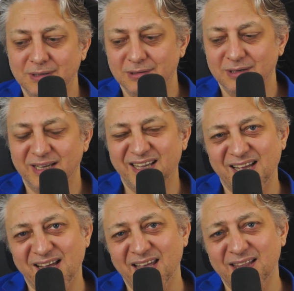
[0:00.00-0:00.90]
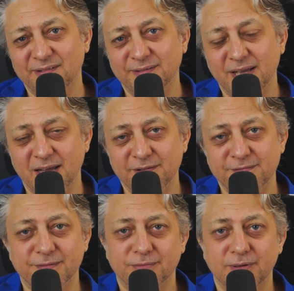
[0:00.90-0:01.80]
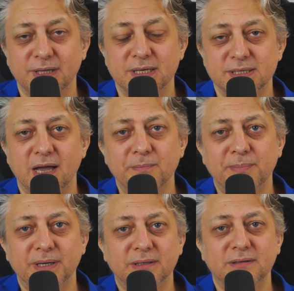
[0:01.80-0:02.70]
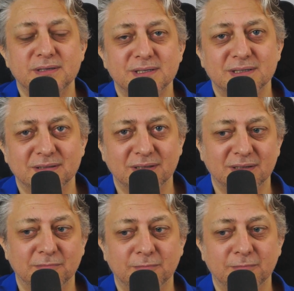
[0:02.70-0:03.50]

kind of have with design patterns and